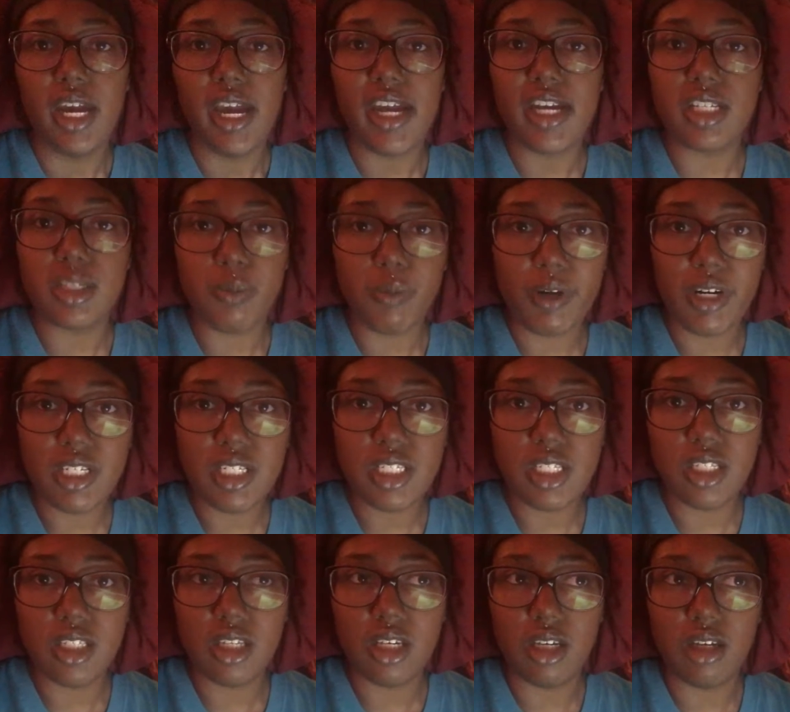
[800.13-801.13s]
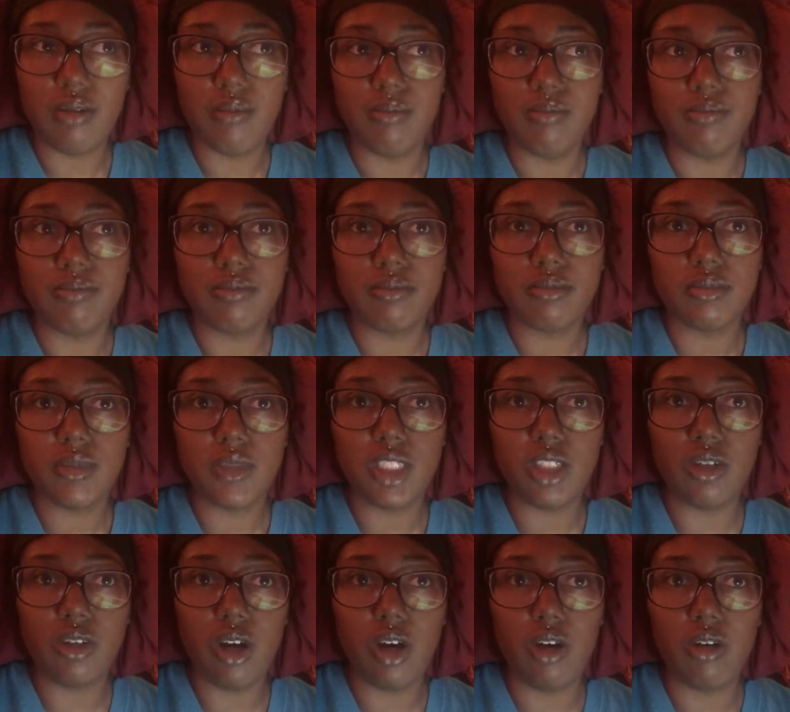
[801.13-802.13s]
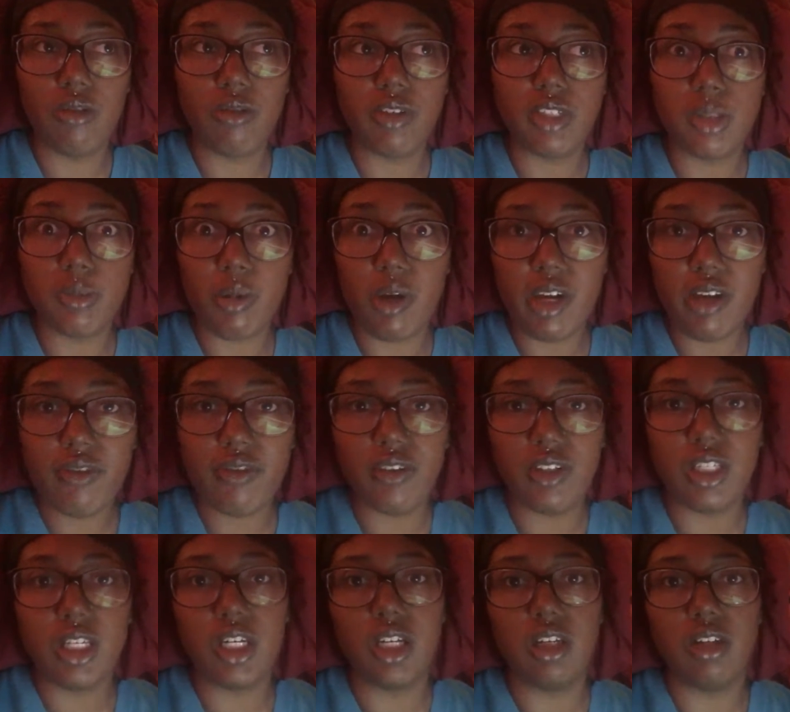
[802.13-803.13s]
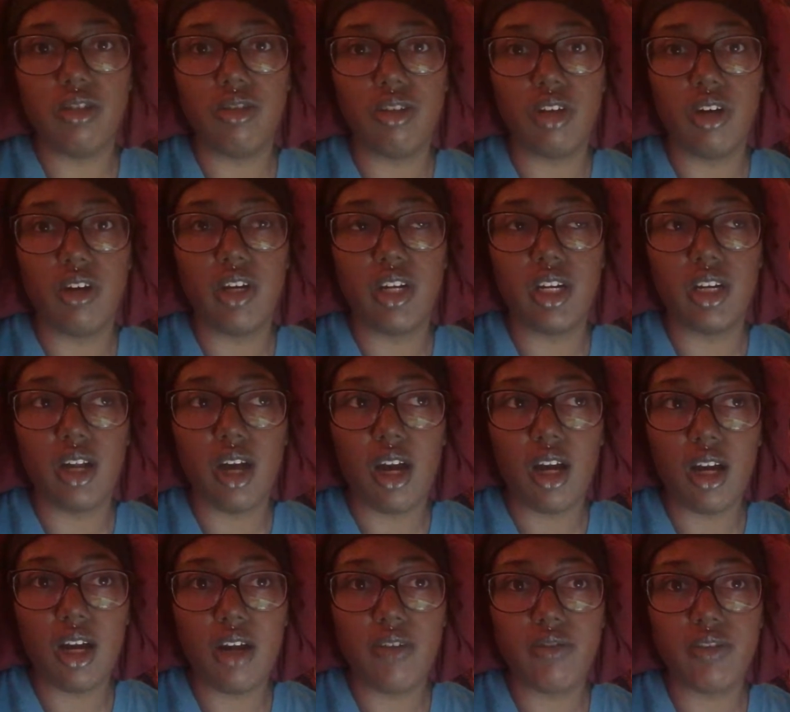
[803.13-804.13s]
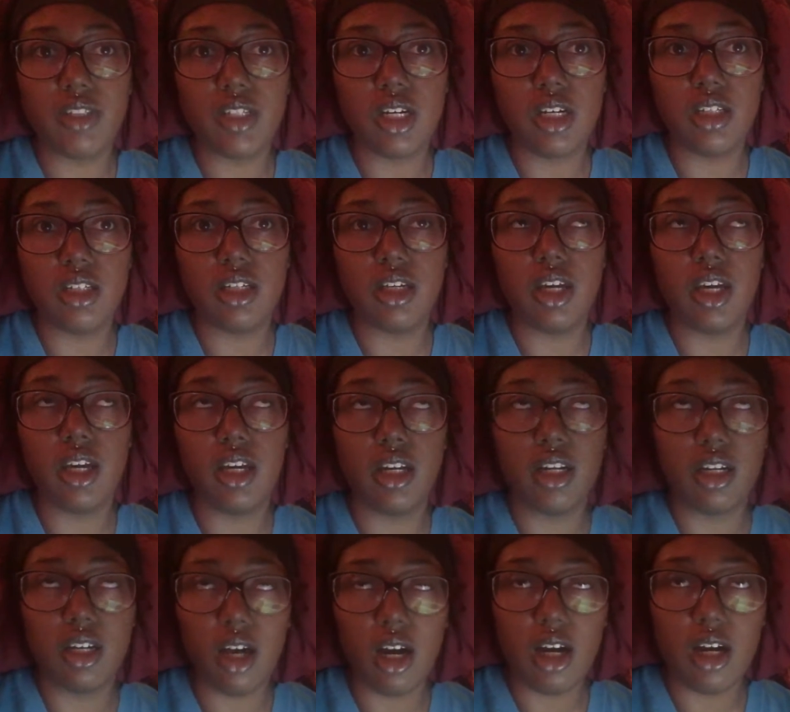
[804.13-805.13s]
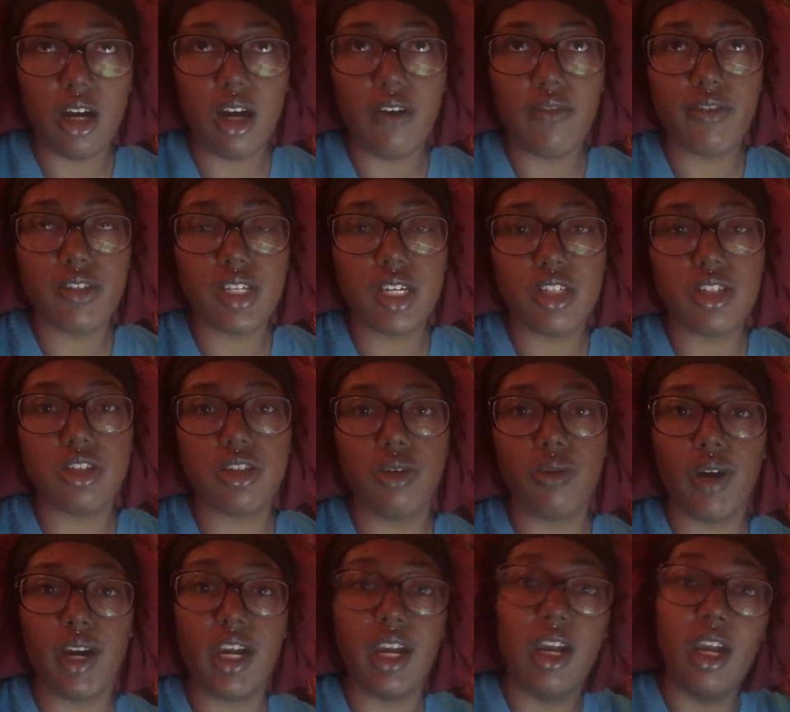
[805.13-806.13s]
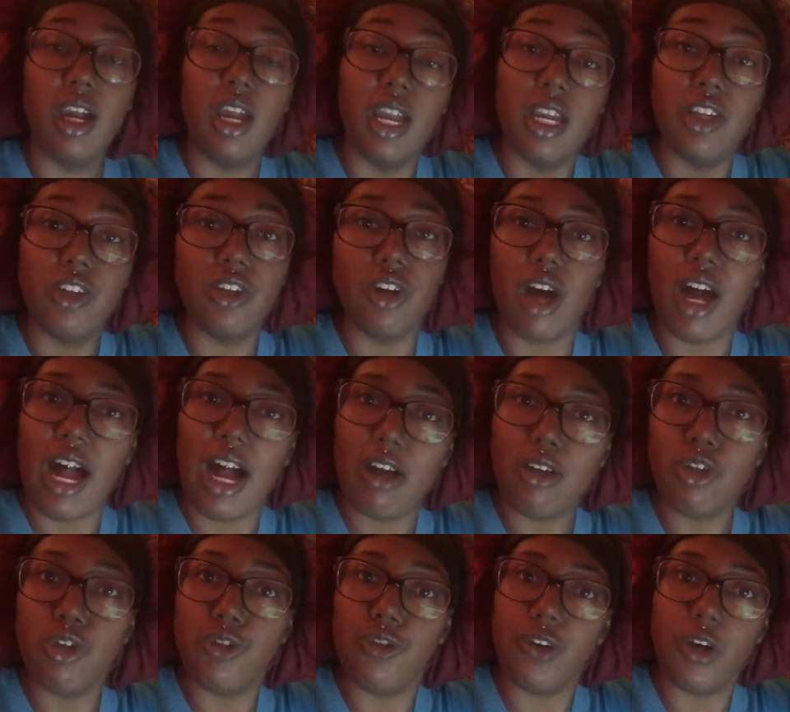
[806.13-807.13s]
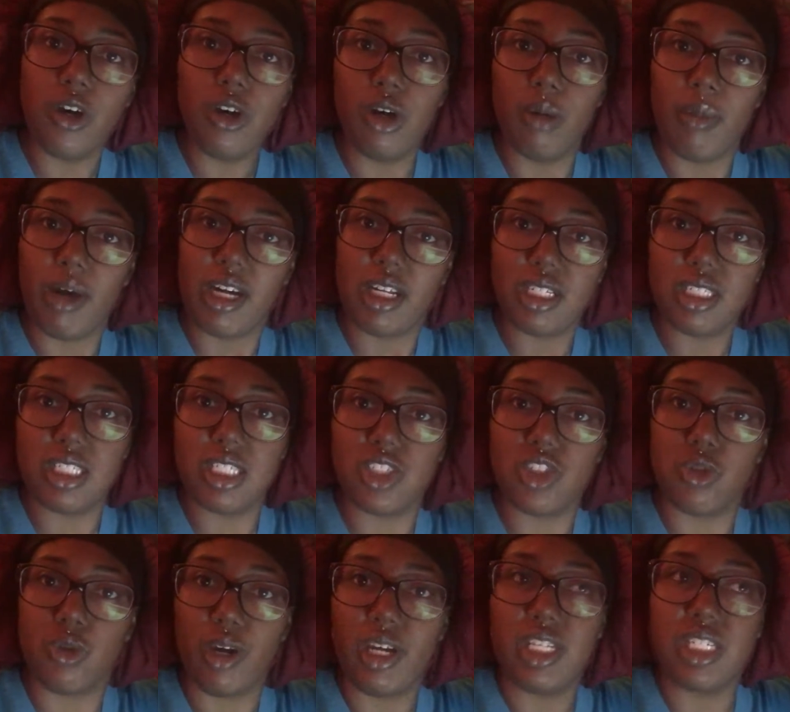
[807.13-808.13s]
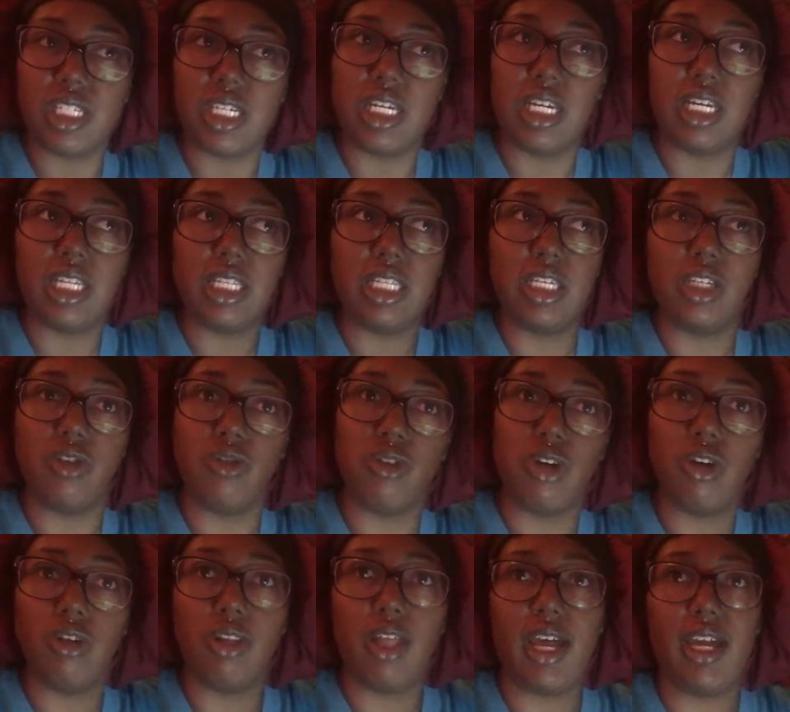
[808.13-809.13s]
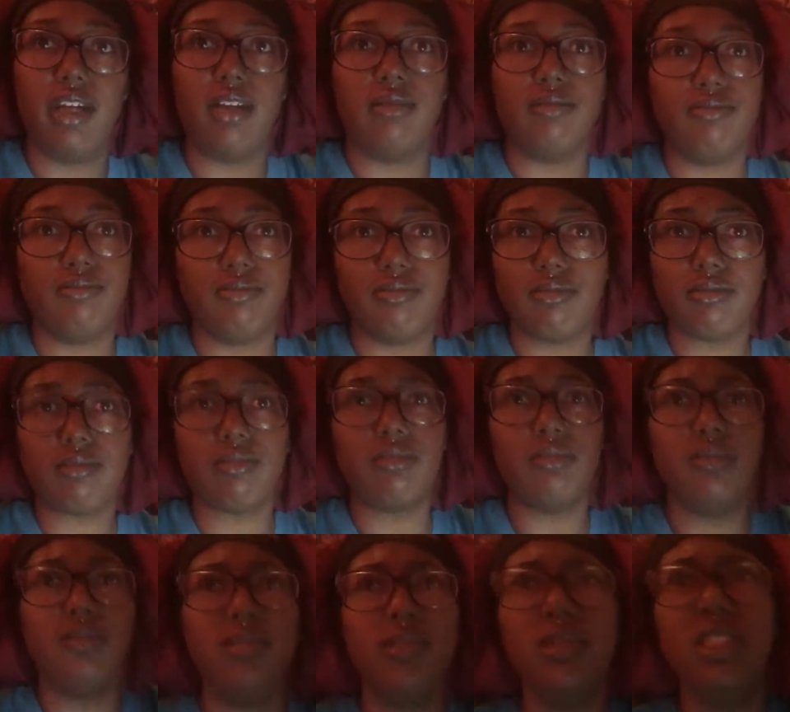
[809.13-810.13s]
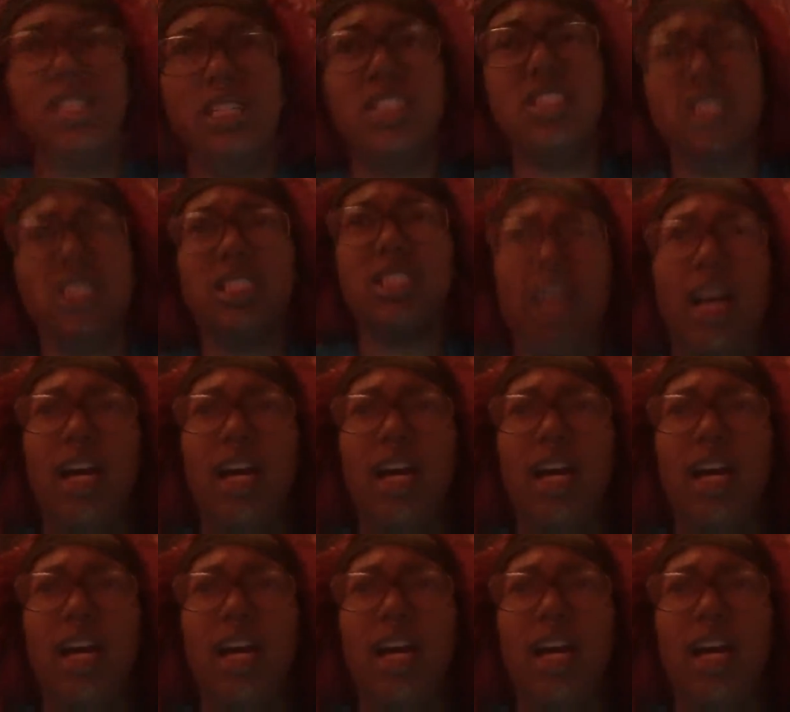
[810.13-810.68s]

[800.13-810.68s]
express to them you know respectfully you know in a non-confrontational in a non-confrontational way you know how you felt about the situation and then you know like just